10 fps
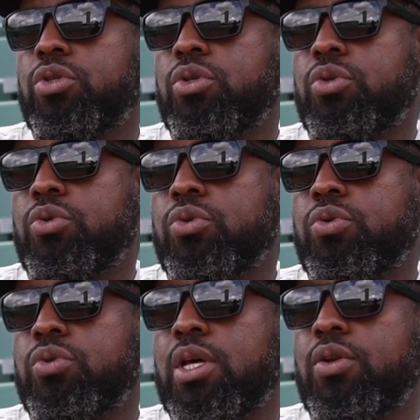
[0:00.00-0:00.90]
to
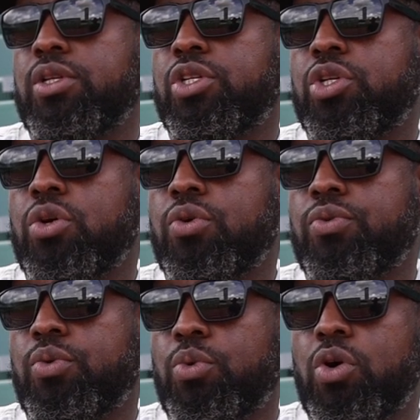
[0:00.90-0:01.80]
not only
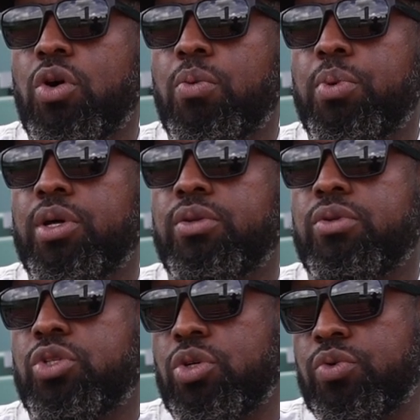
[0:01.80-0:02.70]
show the world but
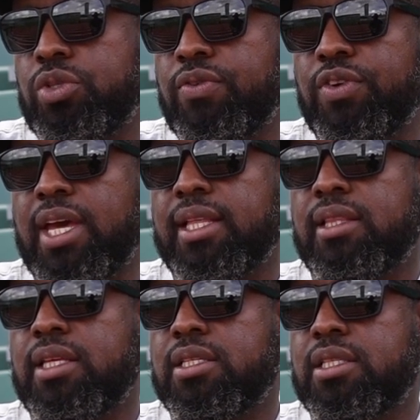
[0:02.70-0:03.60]
show different
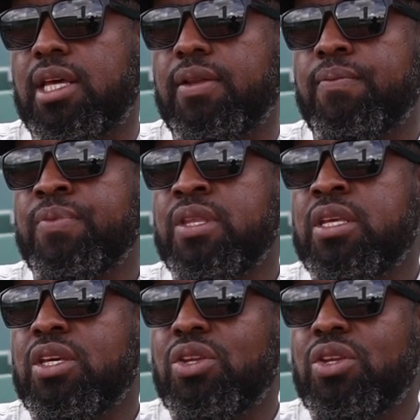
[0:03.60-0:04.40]
athletes that yeah.